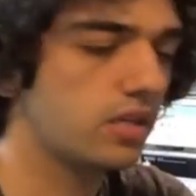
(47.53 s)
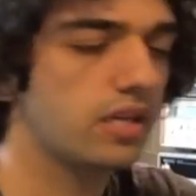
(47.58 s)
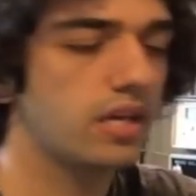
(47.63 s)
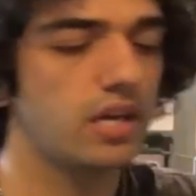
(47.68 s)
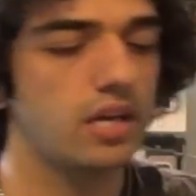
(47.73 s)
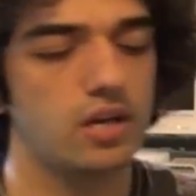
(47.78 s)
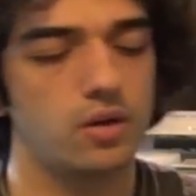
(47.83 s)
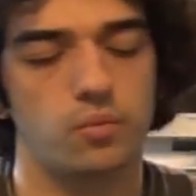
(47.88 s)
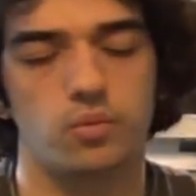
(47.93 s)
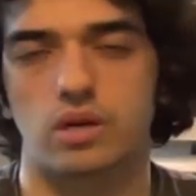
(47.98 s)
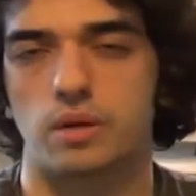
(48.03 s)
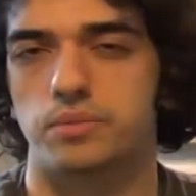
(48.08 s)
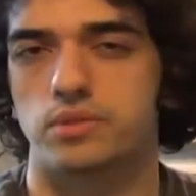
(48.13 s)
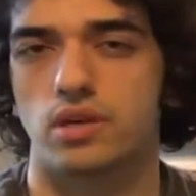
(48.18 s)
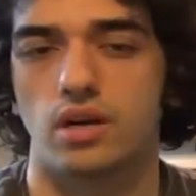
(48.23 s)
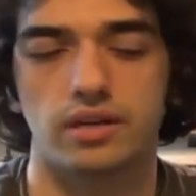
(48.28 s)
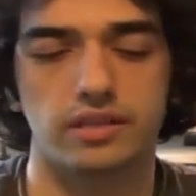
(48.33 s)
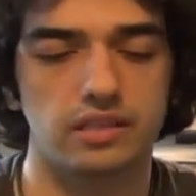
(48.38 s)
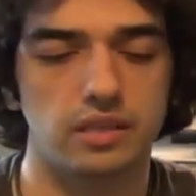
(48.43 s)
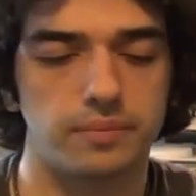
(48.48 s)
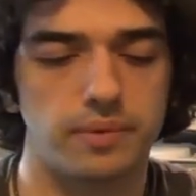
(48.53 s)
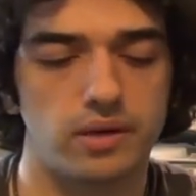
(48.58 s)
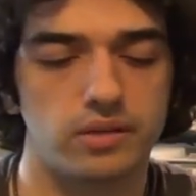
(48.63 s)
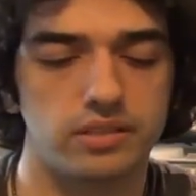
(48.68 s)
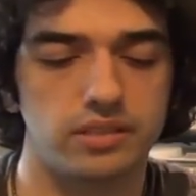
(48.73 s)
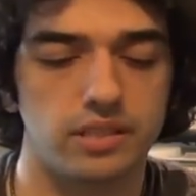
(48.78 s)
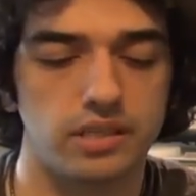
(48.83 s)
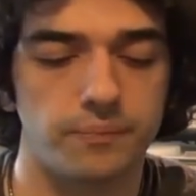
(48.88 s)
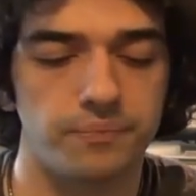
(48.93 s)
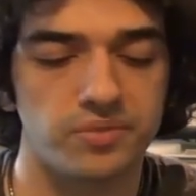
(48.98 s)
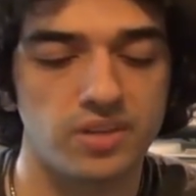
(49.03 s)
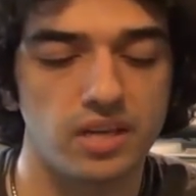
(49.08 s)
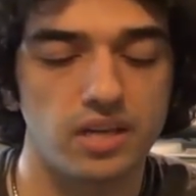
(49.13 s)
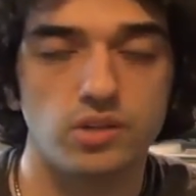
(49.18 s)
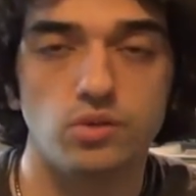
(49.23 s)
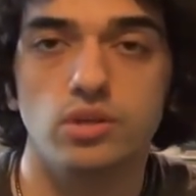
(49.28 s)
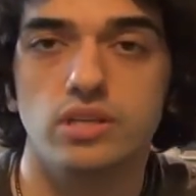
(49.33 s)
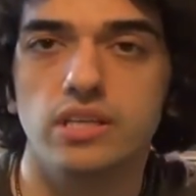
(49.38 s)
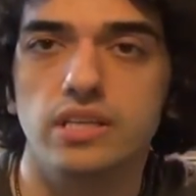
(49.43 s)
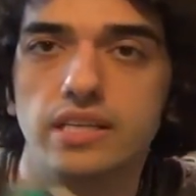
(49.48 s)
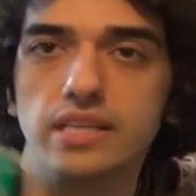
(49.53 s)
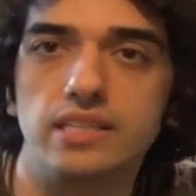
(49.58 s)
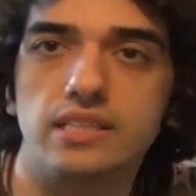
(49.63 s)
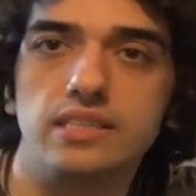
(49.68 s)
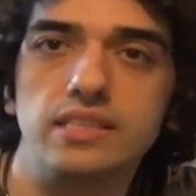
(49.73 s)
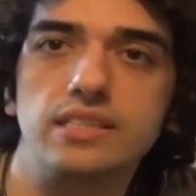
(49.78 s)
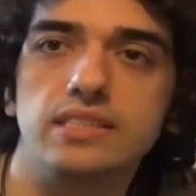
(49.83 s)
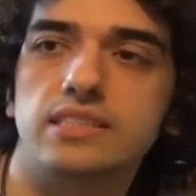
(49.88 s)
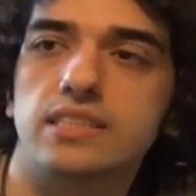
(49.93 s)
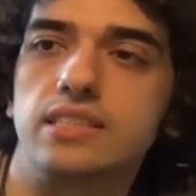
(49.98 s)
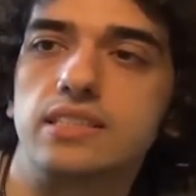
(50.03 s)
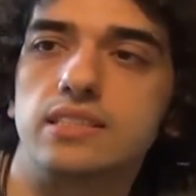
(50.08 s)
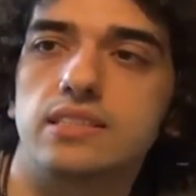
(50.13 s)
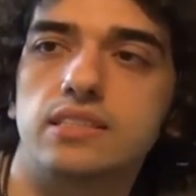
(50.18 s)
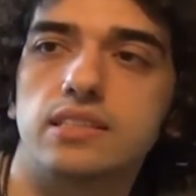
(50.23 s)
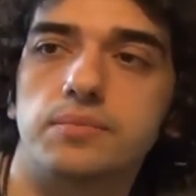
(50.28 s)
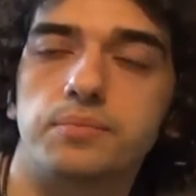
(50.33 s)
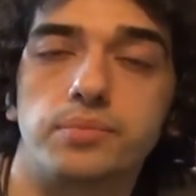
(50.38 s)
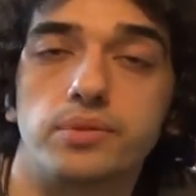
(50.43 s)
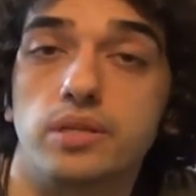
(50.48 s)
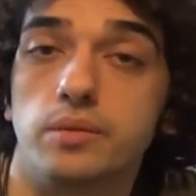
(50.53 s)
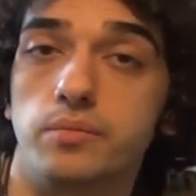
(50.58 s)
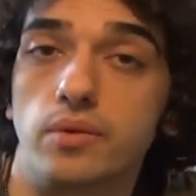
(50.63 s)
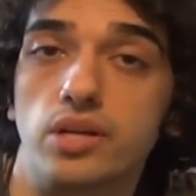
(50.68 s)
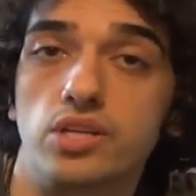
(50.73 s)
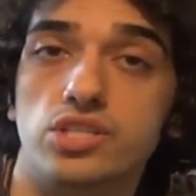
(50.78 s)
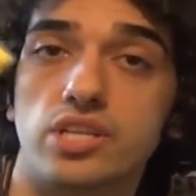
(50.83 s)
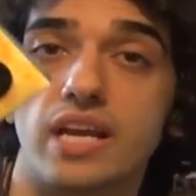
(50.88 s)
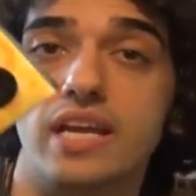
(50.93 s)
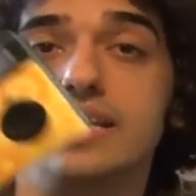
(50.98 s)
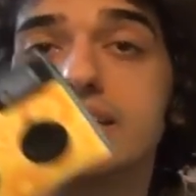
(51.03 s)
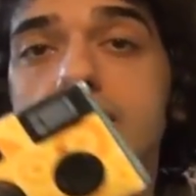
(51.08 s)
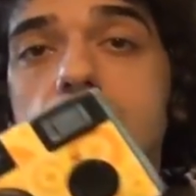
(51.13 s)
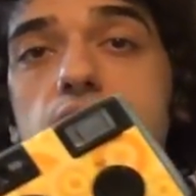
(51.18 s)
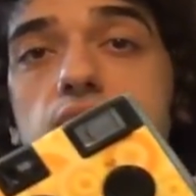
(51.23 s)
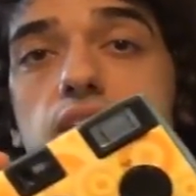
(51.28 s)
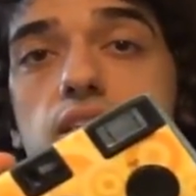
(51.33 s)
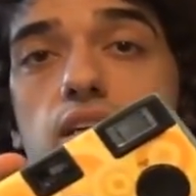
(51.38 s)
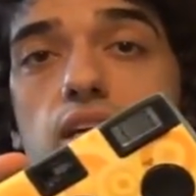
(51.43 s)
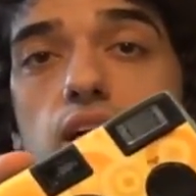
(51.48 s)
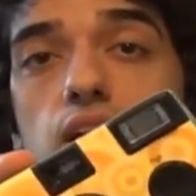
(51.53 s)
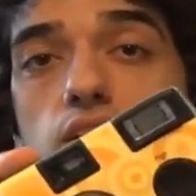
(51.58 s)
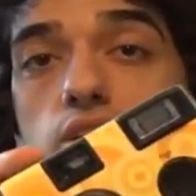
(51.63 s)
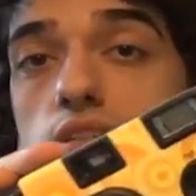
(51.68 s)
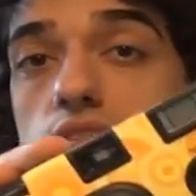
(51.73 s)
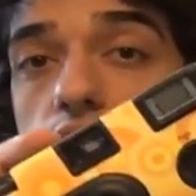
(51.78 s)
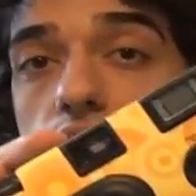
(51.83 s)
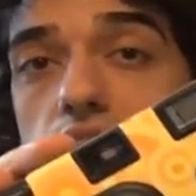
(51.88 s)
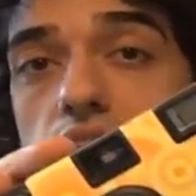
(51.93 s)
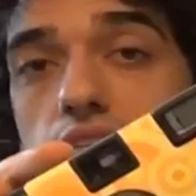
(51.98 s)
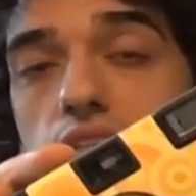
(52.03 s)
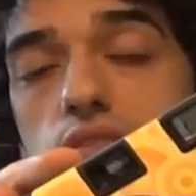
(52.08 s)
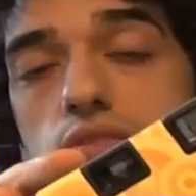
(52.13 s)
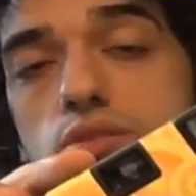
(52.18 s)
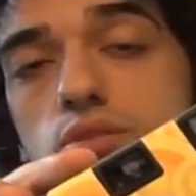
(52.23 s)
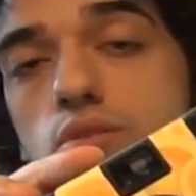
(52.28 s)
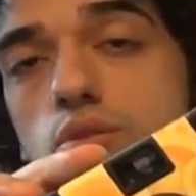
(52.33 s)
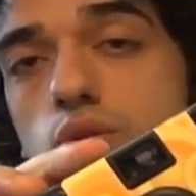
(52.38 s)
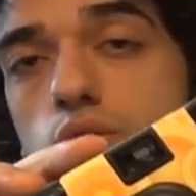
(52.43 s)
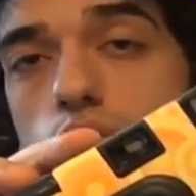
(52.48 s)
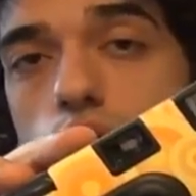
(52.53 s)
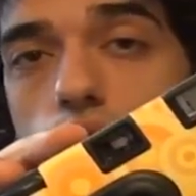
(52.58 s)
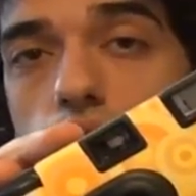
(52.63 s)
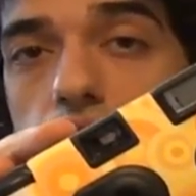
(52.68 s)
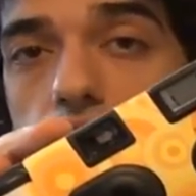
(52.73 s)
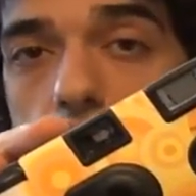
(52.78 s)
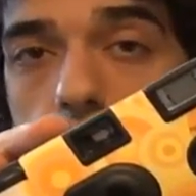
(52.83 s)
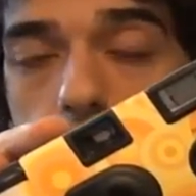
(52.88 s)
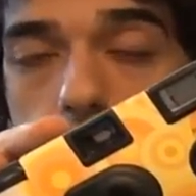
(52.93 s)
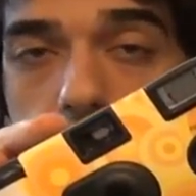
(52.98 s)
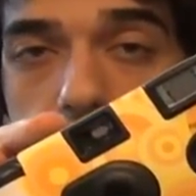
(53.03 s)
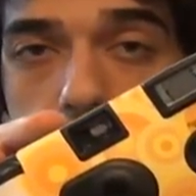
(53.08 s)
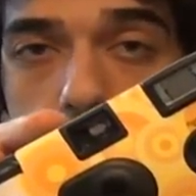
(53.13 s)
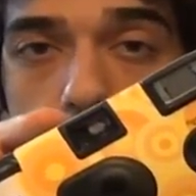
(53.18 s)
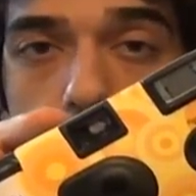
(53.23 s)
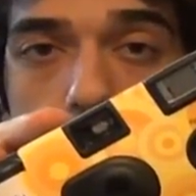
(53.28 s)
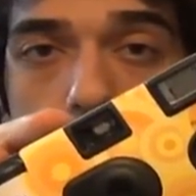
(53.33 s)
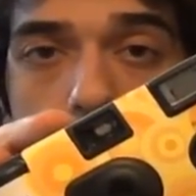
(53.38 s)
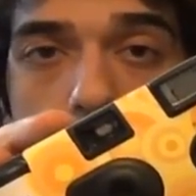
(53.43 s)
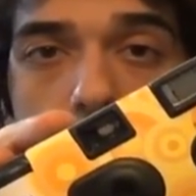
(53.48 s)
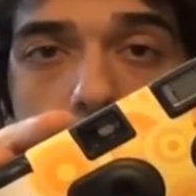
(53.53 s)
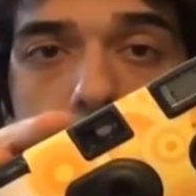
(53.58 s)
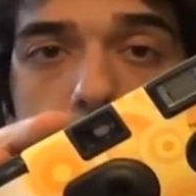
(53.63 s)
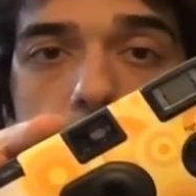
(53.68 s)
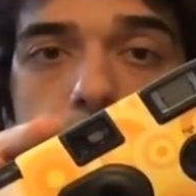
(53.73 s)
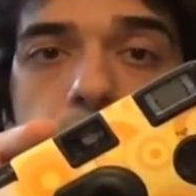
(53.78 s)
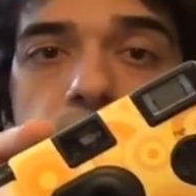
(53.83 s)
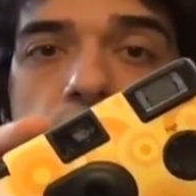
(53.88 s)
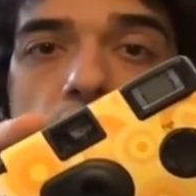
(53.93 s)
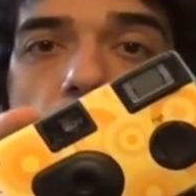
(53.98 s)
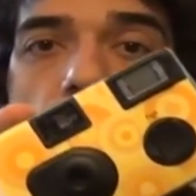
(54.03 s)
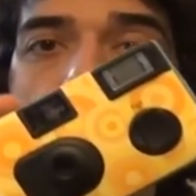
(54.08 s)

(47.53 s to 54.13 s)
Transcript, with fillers: see what I'm talking about here. You can get these at pretty much any uh, convenience store or any big supermarket